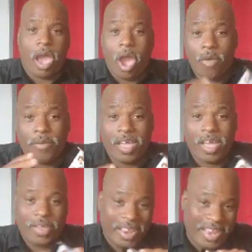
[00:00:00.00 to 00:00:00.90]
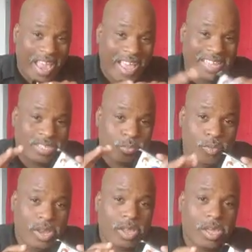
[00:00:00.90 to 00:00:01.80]
all the way up, and that
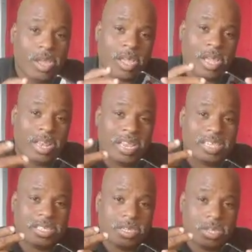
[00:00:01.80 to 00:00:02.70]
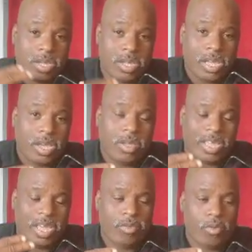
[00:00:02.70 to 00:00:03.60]
is really good because this
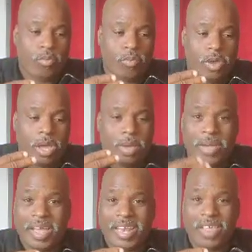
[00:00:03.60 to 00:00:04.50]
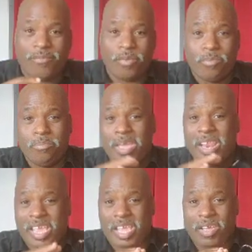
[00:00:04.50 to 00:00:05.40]
could give you update for
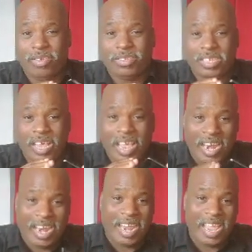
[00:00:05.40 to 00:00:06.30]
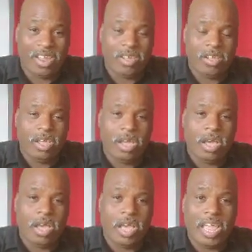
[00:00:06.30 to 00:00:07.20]
many years later.
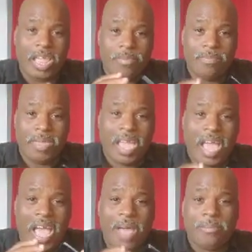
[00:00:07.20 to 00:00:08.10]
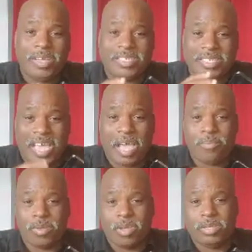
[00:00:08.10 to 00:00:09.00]
And depending on how much
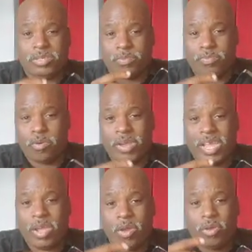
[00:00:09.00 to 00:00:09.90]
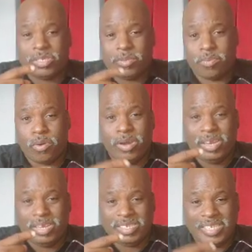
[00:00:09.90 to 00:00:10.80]
Apple support, keep on
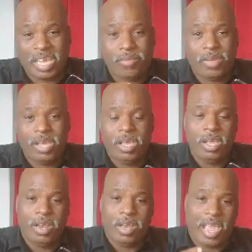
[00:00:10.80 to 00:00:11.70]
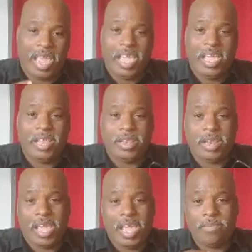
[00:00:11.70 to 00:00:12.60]
supporting the 7, the 8,
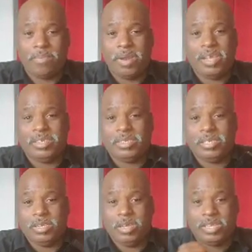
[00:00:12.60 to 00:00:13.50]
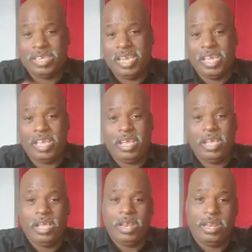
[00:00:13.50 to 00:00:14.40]
the 8 Plus, the
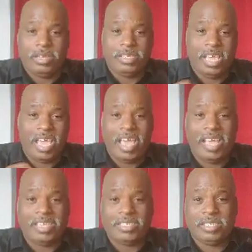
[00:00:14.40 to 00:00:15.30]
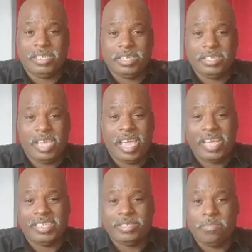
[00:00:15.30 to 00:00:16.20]
10, the 10S, the
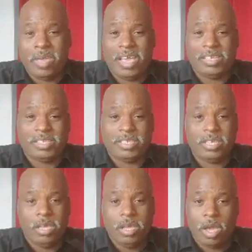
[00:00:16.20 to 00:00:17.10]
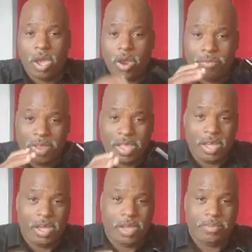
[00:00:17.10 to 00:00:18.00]
10S Max
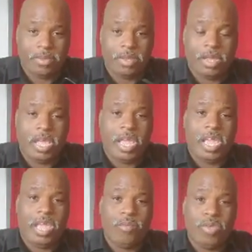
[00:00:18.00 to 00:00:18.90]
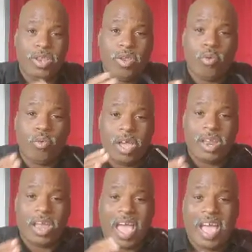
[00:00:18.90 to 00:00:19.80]
already up. And we
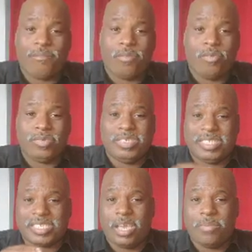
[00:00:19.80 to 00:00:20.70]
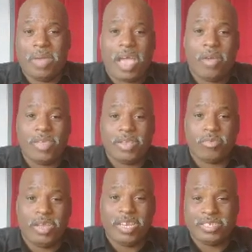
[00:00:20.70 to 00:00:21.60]
know other iPhones is coming out
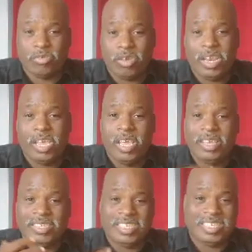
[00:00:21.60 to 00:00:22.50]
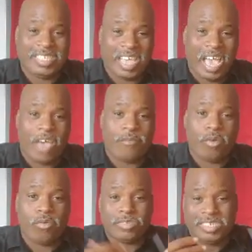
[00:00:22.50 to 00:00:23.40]
in 2020. 6
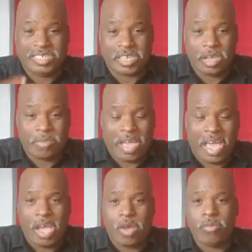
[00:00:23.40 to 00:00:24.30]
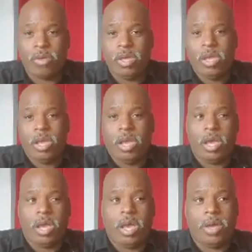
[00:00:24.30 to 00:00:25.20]
iPhones is coming out.
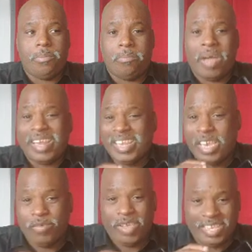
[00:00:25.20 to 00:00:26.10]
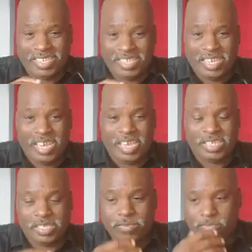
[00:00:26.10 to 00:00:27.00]
My theory is
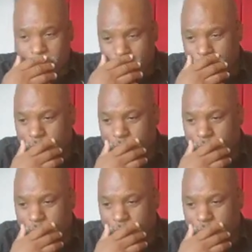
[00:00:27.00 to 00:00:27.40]
this,